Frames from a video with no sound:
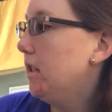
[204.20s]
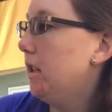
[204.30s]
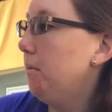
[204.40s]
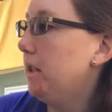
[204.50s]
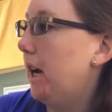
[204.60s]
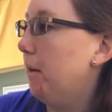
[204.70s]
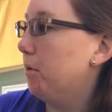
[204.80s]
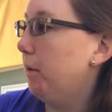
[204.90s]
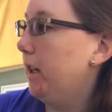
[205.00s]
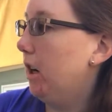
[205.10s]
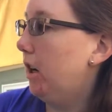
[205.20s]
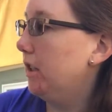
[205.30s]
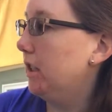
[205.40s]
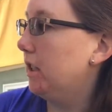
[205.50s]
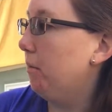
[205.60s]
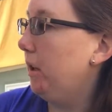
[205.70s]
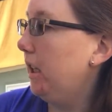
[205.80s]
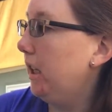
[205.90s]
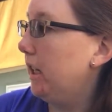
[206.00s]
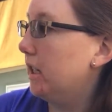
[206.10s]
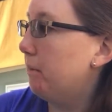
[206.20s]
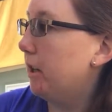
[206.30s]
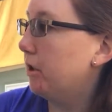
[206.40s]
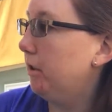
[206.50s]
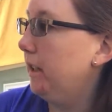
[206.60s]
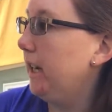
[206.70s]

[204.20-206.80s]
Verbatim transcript: Sometimes we call disability special